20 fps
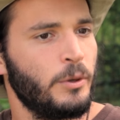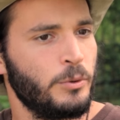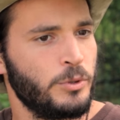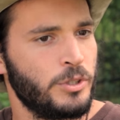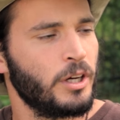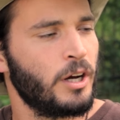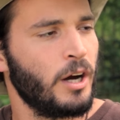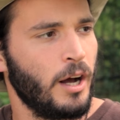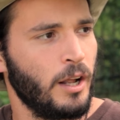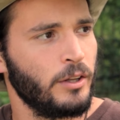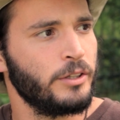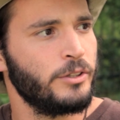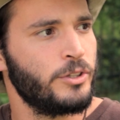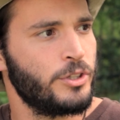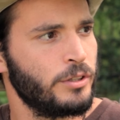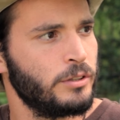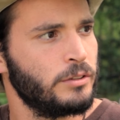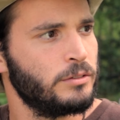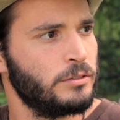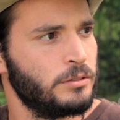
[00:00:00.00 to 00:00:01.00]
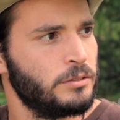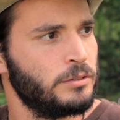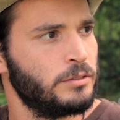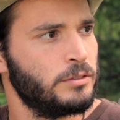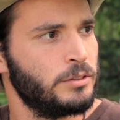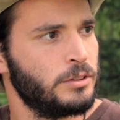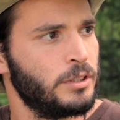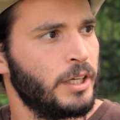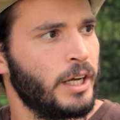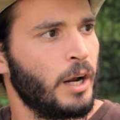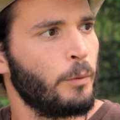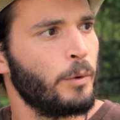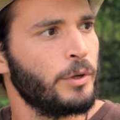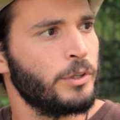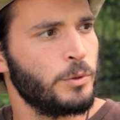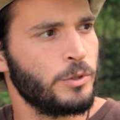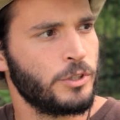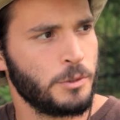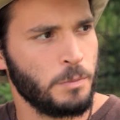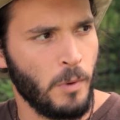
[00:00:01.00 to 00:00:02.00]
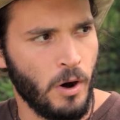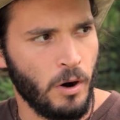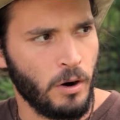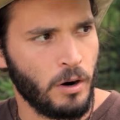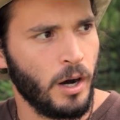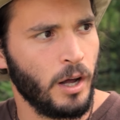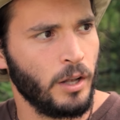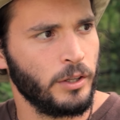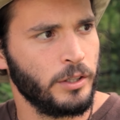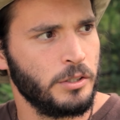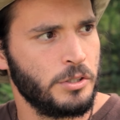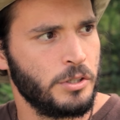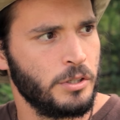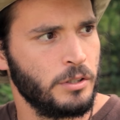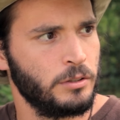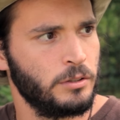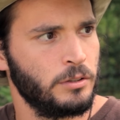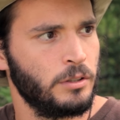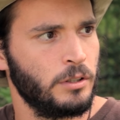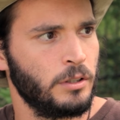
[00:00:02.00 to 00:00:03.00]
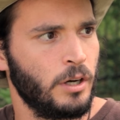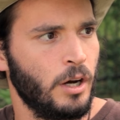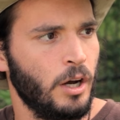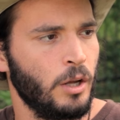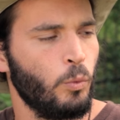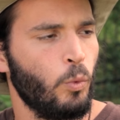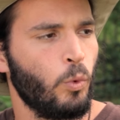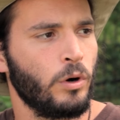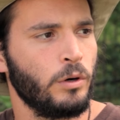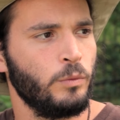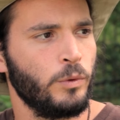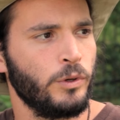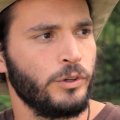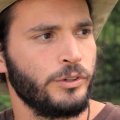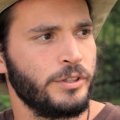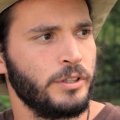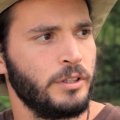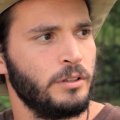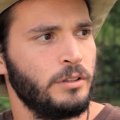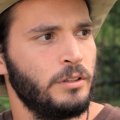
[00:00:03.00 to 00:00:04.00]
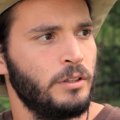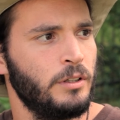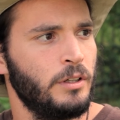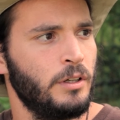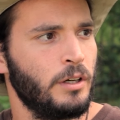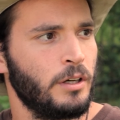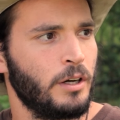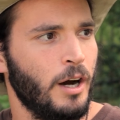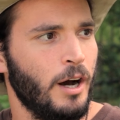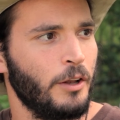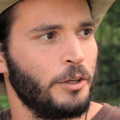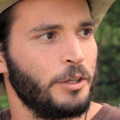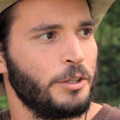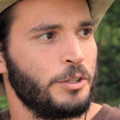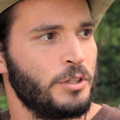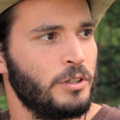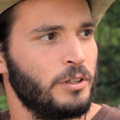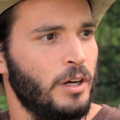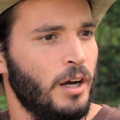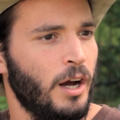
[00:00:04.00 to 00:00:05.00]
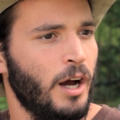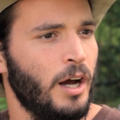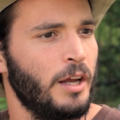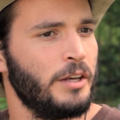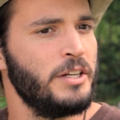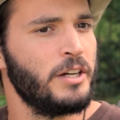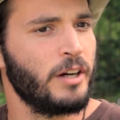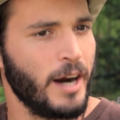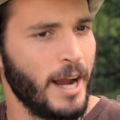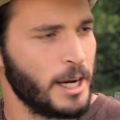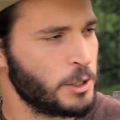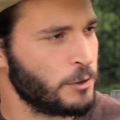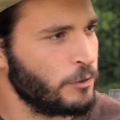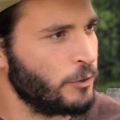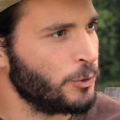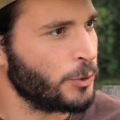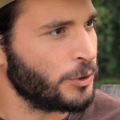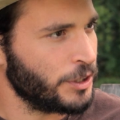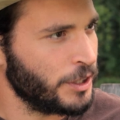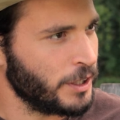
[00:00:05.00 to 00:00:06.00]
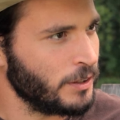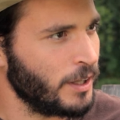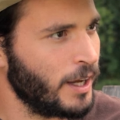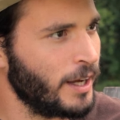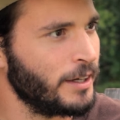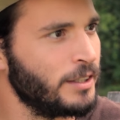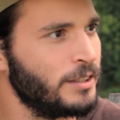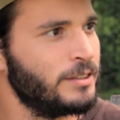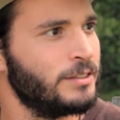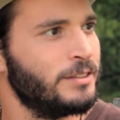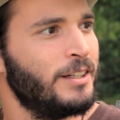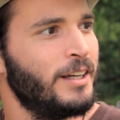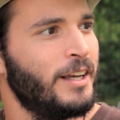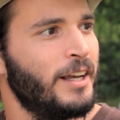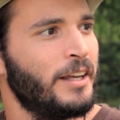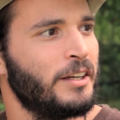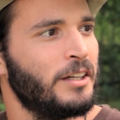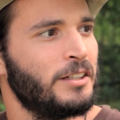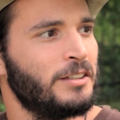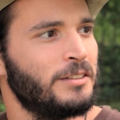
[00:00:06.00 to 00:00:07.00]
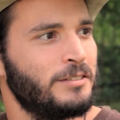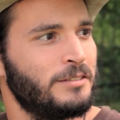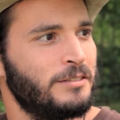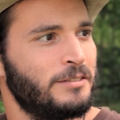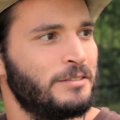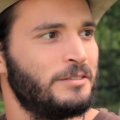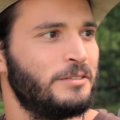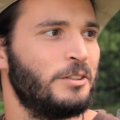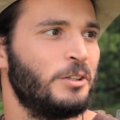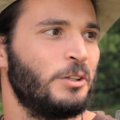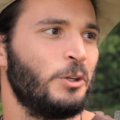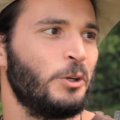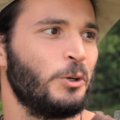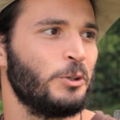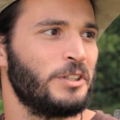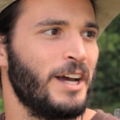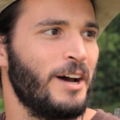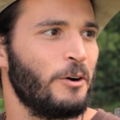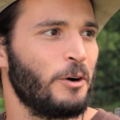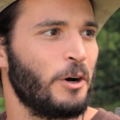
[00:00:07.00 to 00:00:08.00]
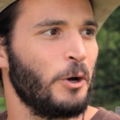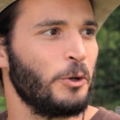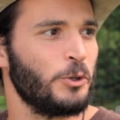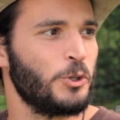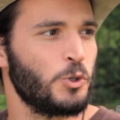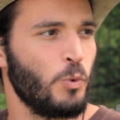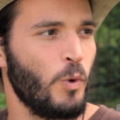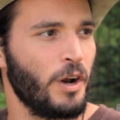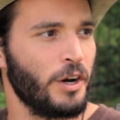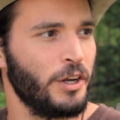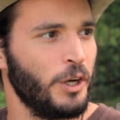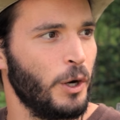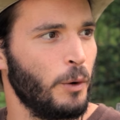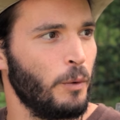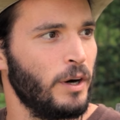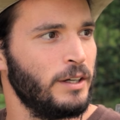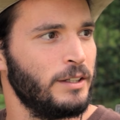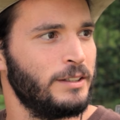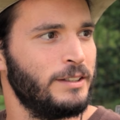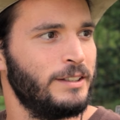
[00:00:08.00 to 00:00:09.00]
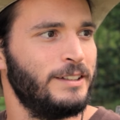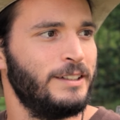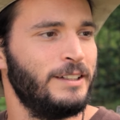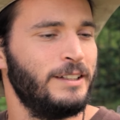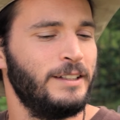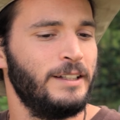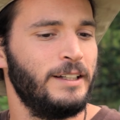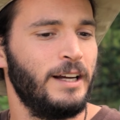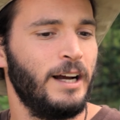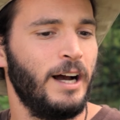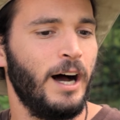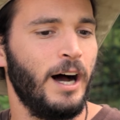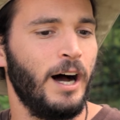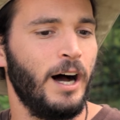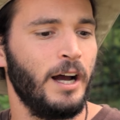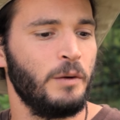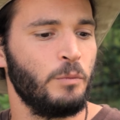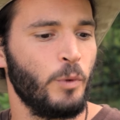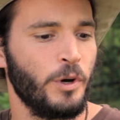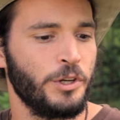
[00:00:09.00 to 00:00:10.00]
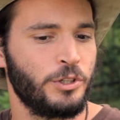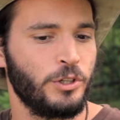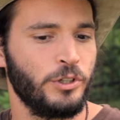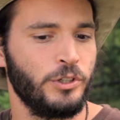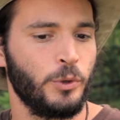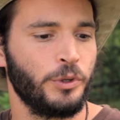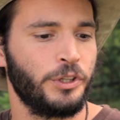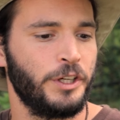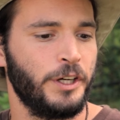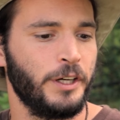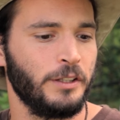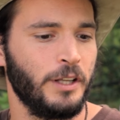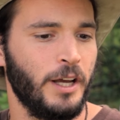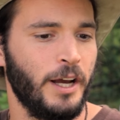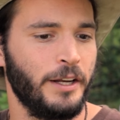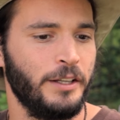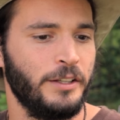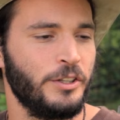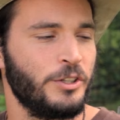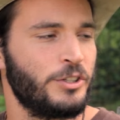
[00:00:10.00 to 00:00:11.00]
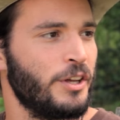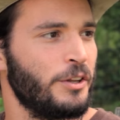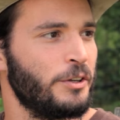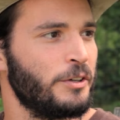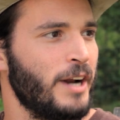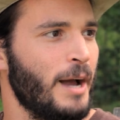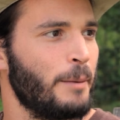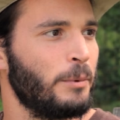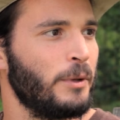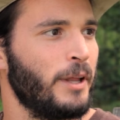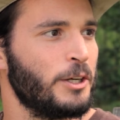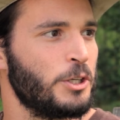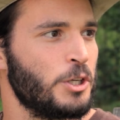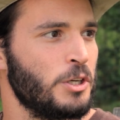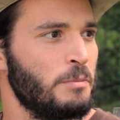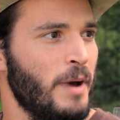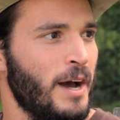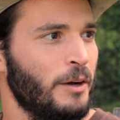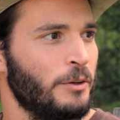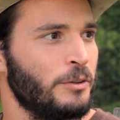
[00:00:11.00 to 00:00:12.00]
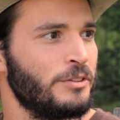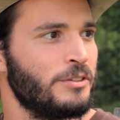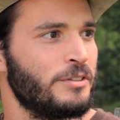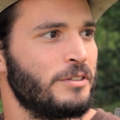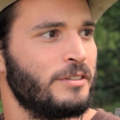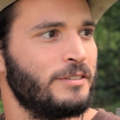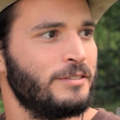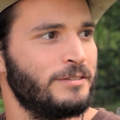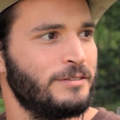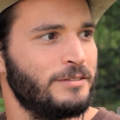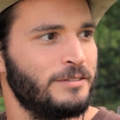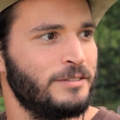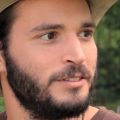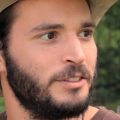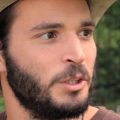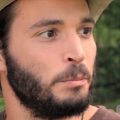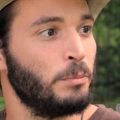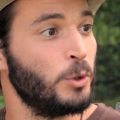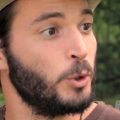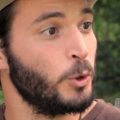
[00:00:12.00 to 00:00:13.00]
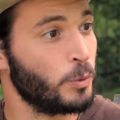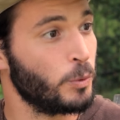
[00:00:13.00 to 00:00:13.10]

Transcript: was in college, and I went to a small college called Warren Wilson College, near Asheville, North Carolina, in a little town called Swannanoa, in western North Carolina in the southern Appalachian Mountains, in the Blue